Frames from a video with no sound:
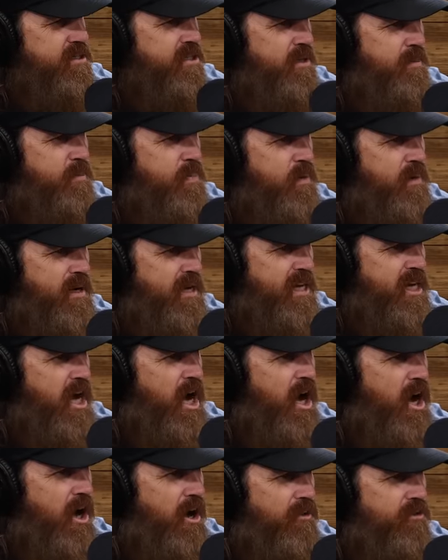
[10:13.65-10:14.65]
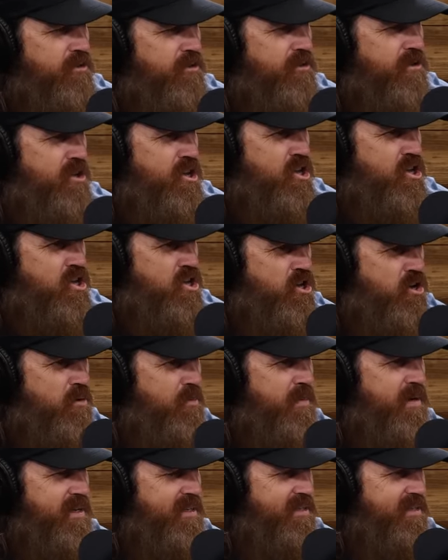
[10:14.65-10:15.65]
to bring other
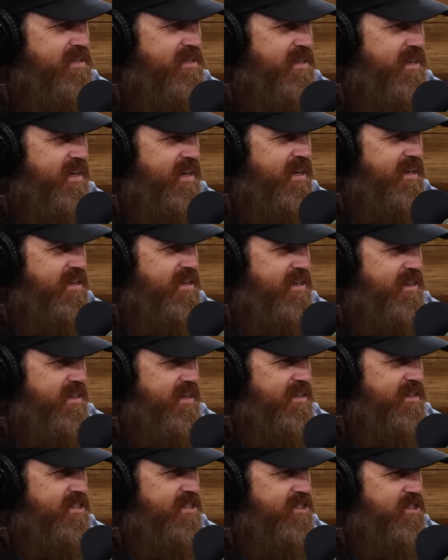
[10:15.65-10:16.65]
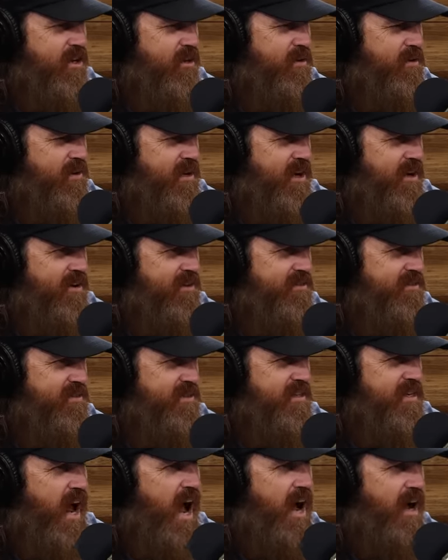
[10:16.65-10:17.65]
humans into this so called
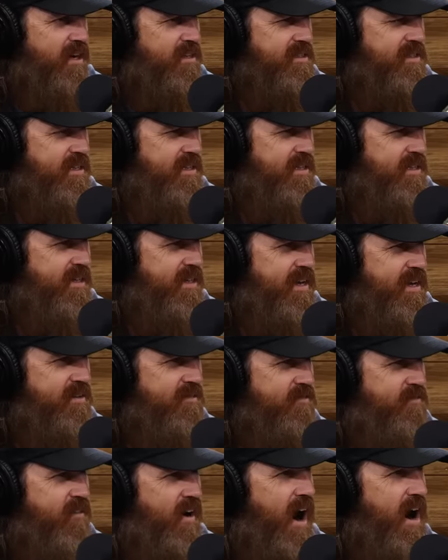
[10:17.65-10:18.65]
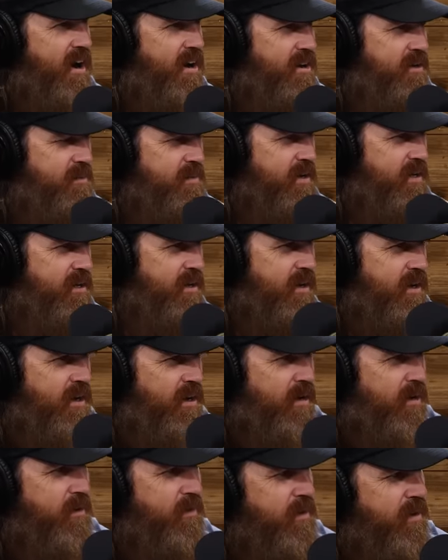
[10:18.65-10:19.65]
toxic environment
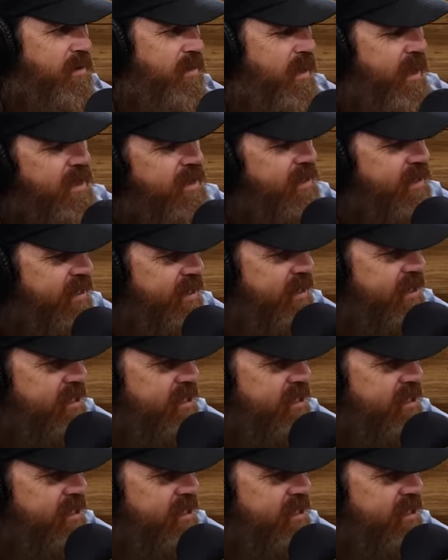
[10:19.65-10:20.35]
where they can